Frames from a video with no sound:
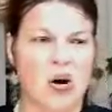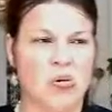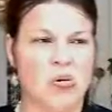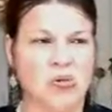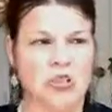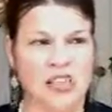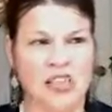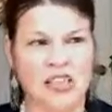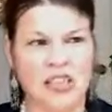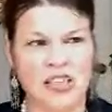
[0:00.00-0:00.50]

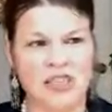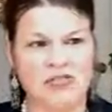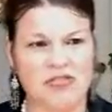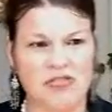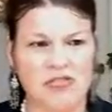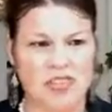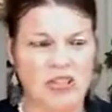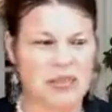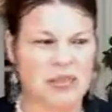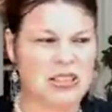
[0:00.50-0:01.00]
Only
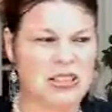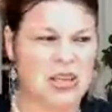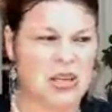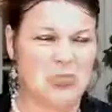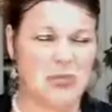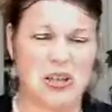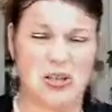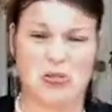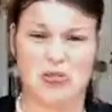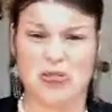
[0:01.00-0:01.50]
for them to
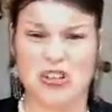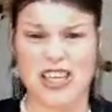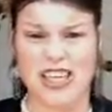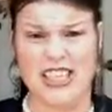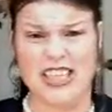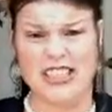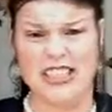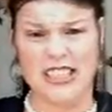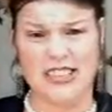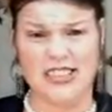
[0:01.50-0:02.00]
tell me to
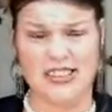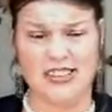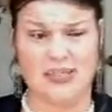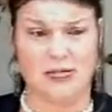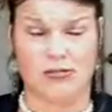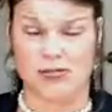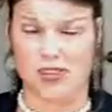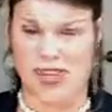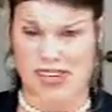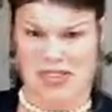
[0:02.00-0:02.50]
rest.
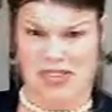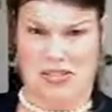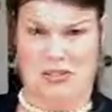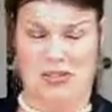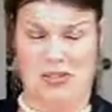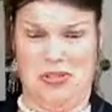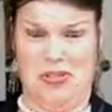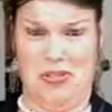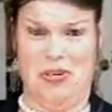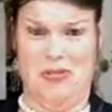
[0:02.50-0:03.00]

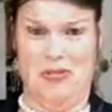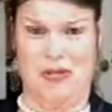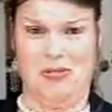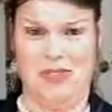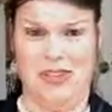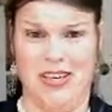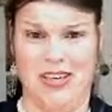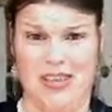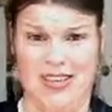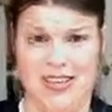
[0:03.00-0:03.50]
Rest? What you talking
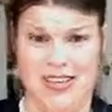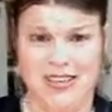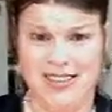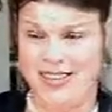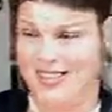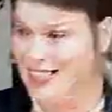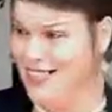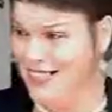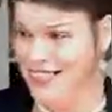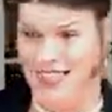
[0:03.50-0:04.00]
about rest?
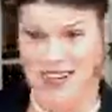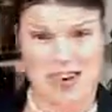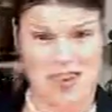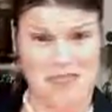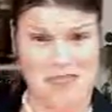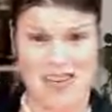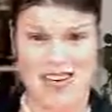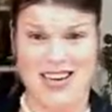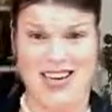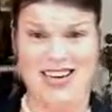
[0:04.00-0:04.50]

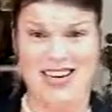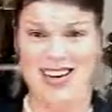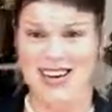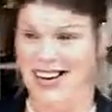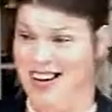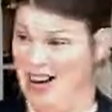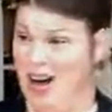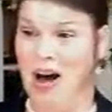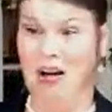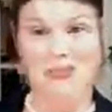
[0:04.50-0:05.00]
I mean,
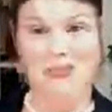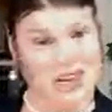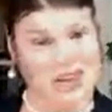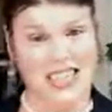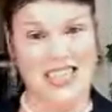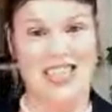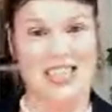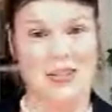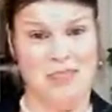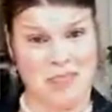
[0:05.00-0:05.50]
I'm
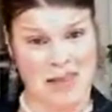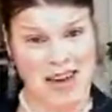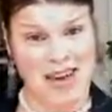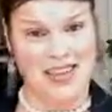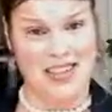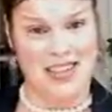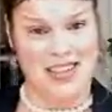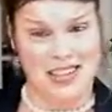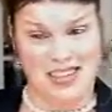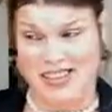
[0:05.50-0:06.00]
ready to get up
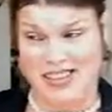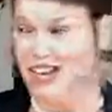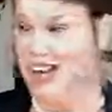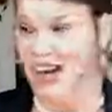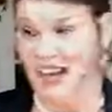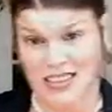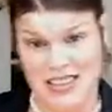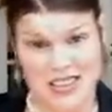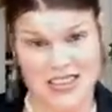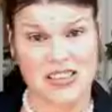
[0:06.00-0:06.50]
out of here.
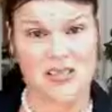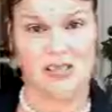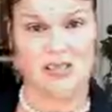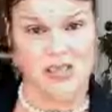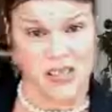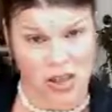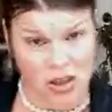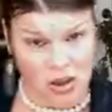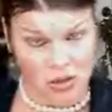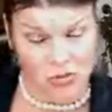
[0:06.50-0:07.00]
I need
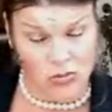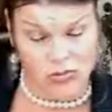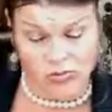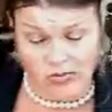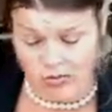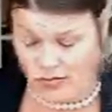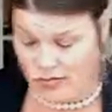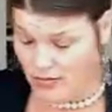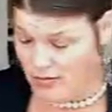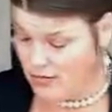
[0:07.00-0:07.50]
some dope.
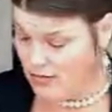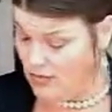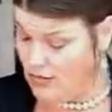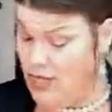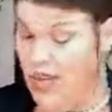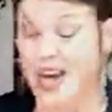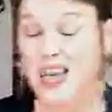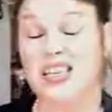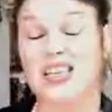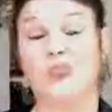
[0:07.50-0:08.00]

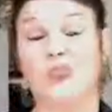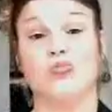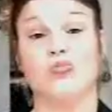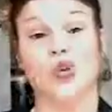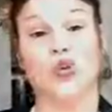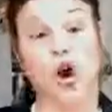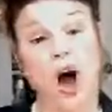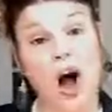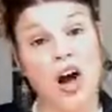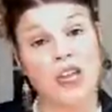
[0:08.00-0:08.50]
I need
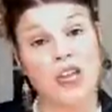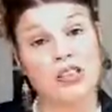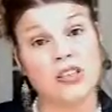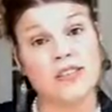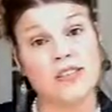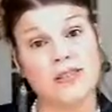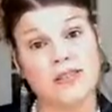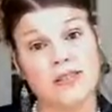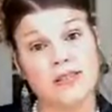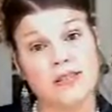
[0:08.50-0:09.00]

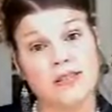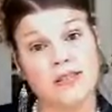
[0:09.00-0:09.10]
rocks.